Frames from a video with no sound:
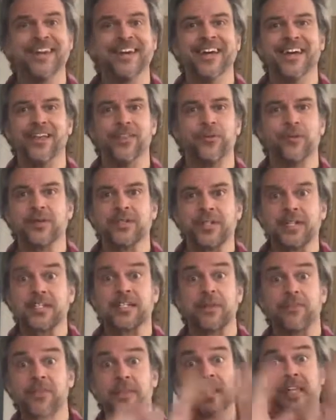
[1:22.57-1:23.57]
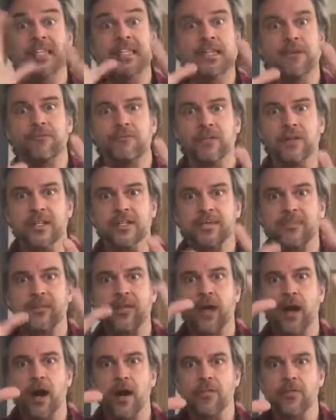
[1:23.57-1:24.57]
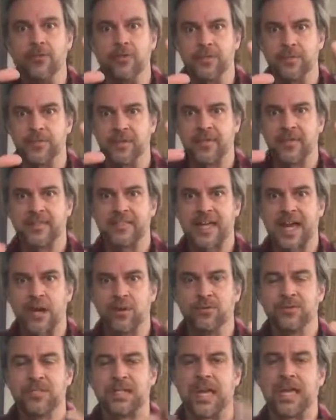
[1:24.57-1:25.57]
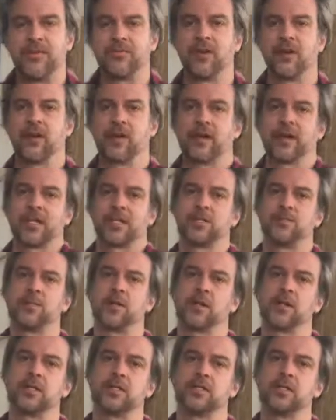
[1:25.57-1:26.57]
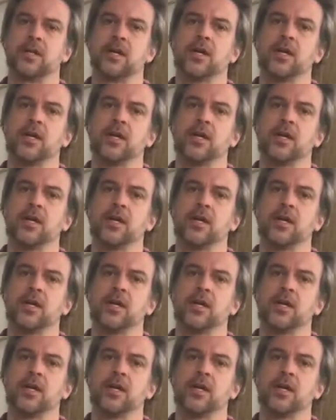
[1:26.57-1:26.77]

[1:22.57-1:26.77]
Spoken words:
In other words, like something different, something other, something that's outside of our experience.